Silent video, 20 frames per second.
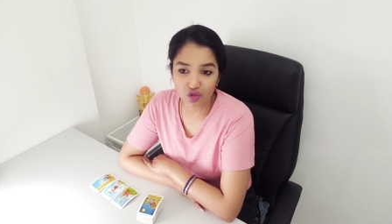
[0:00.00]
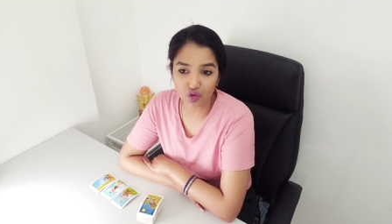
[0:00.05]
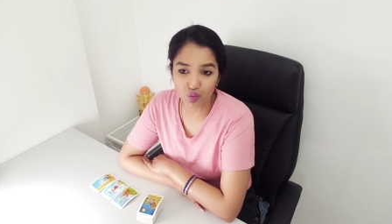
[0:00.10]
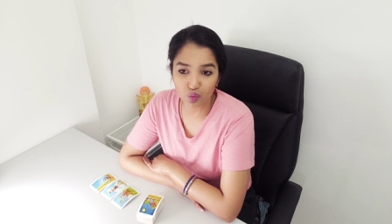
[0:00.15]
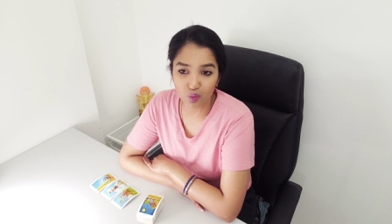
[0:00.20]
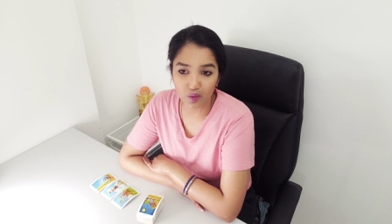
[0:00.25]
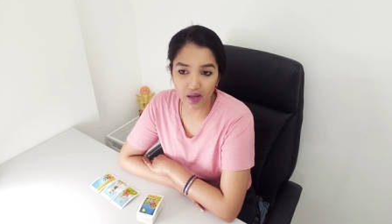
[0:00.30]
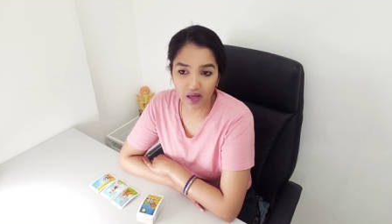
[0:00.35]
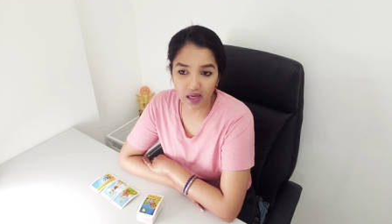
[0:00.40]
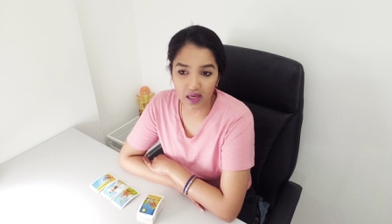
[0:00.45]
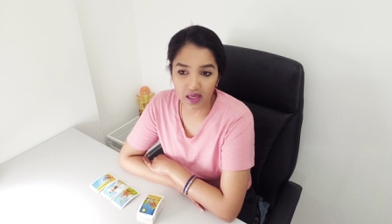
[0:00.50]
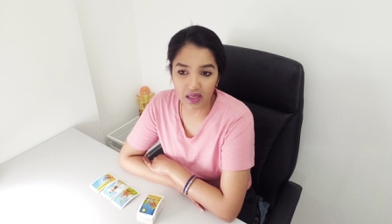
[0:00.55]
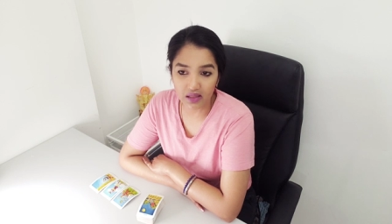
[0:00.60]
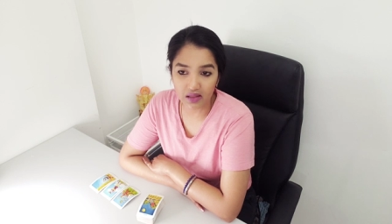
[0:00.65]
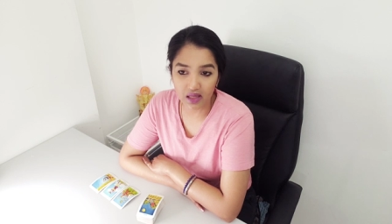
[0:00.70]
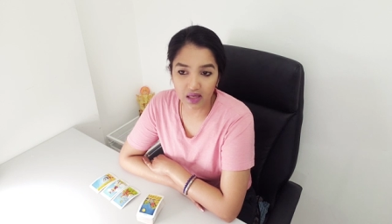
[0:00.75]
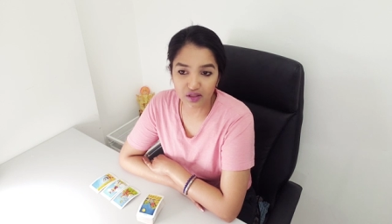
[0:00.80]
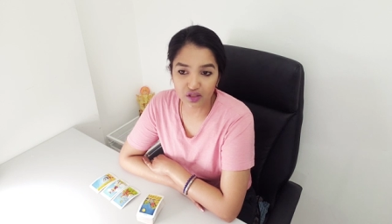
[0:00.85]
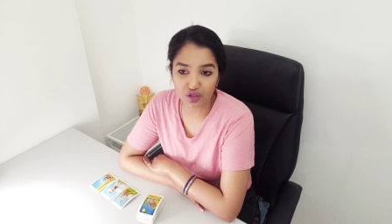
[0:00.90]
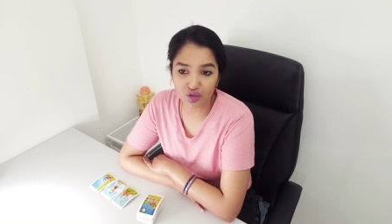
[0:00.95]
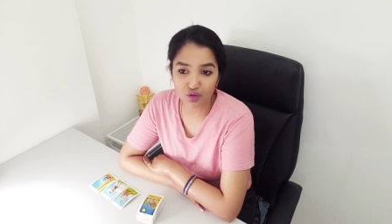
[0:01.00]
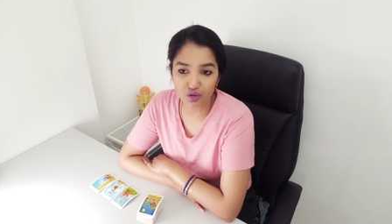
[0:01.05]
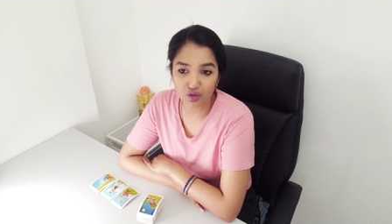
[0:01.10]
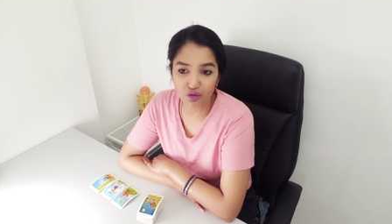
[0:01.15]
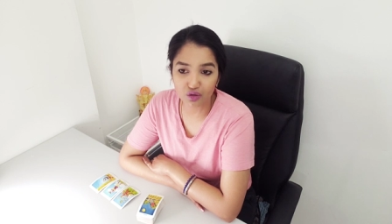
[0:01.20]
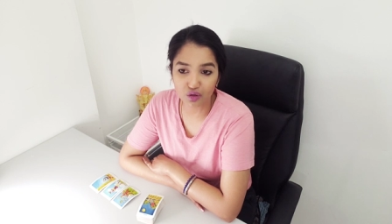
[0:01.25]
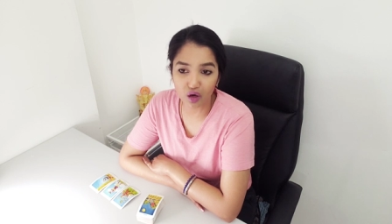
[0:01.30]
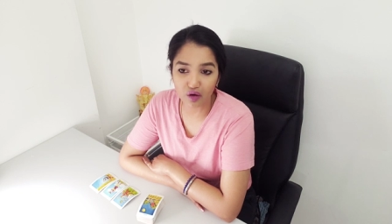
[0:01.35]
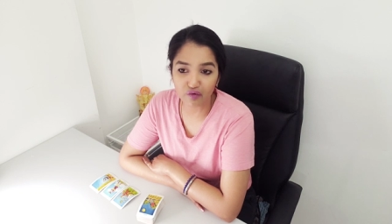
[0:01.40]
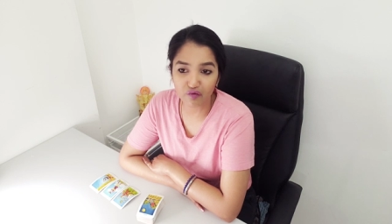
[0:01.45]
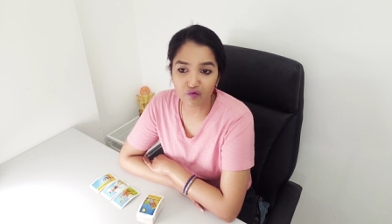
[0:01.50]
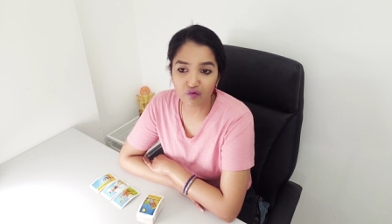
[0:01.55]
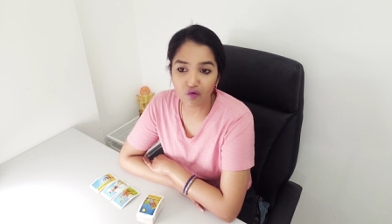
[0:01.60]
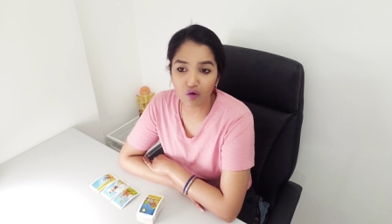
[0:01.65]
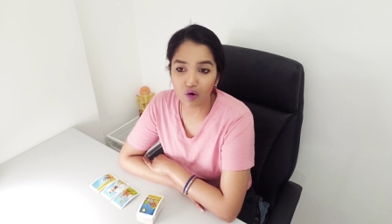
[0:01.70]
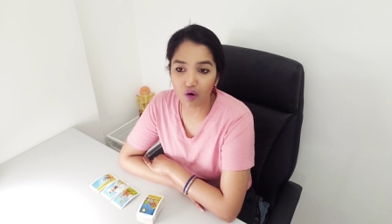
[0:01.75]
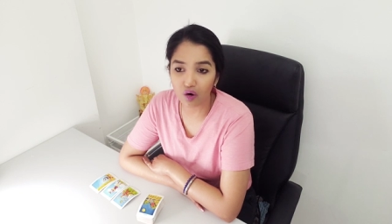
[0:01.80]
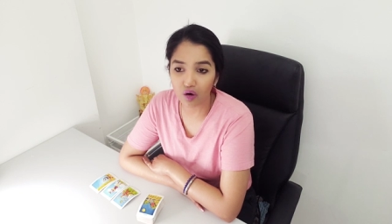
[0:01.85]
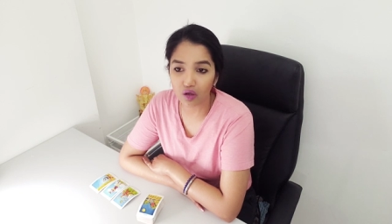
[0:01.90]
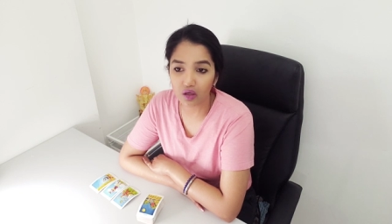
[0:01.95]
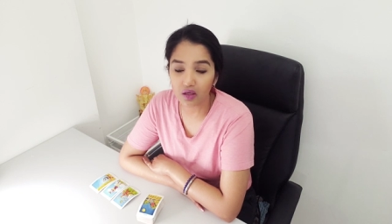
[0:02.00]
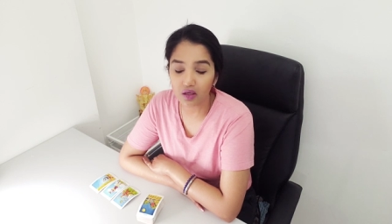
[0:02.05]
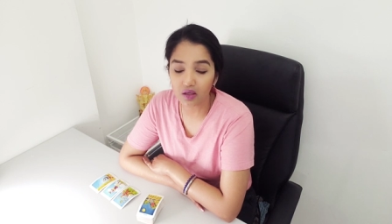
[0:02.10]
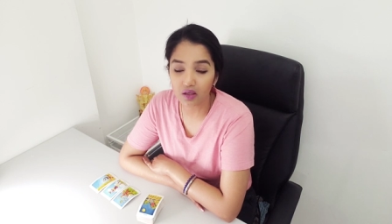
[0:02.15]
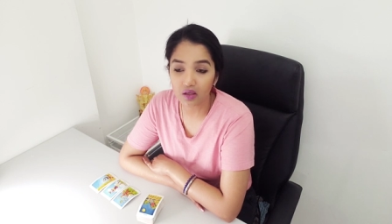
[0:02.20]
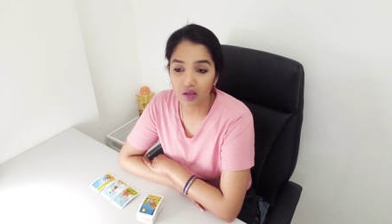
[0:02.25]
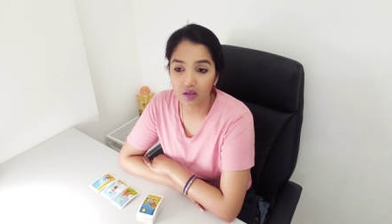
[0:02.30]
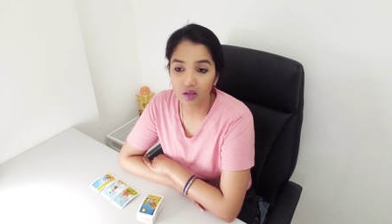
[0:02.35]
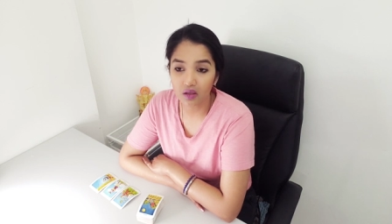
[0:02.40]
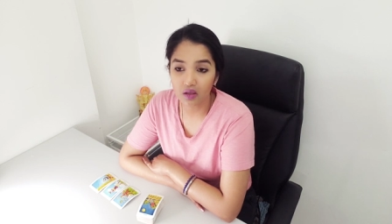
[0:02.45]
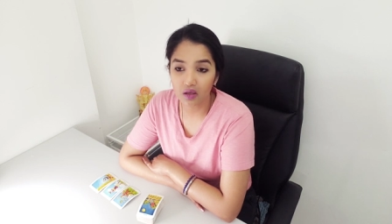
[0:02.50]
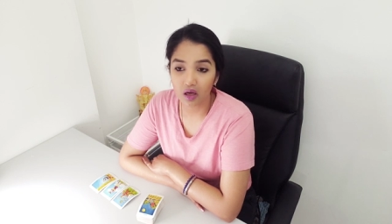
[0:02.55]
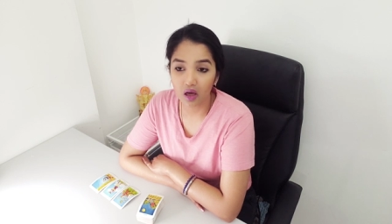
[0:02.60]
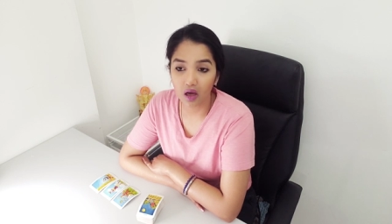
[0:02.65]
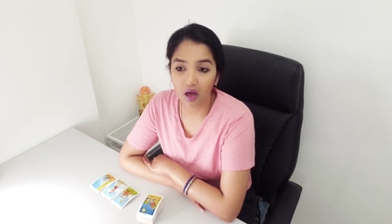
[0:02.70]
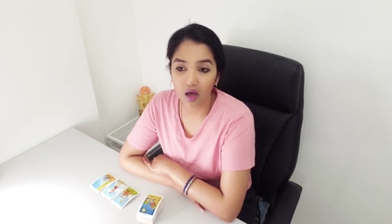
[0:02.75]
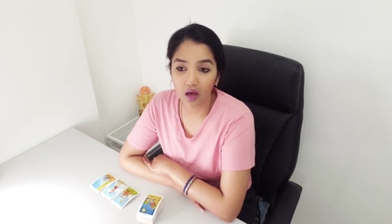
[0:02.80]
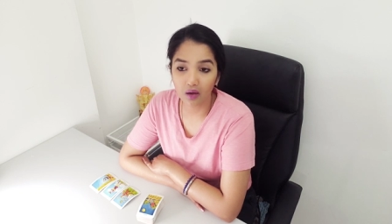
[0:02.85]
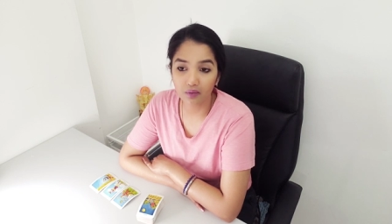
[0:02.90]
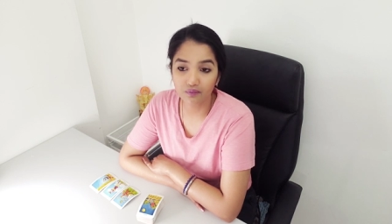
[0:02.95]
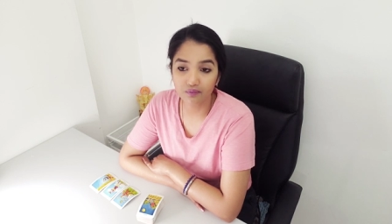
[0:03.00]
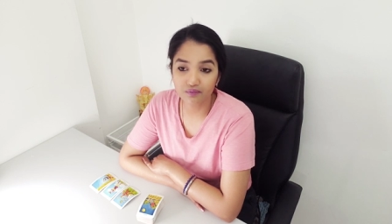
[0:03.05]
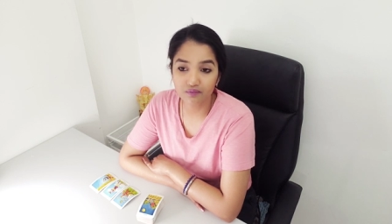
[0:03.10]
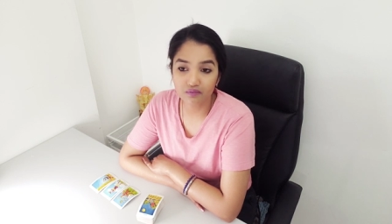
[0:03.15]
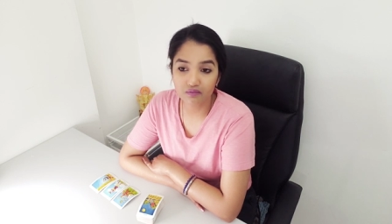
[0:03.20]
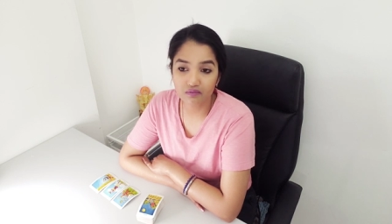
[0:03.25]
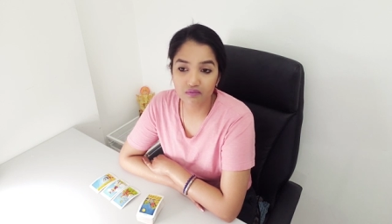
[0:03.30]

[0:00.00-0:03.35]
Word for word: a way that you do not fall um,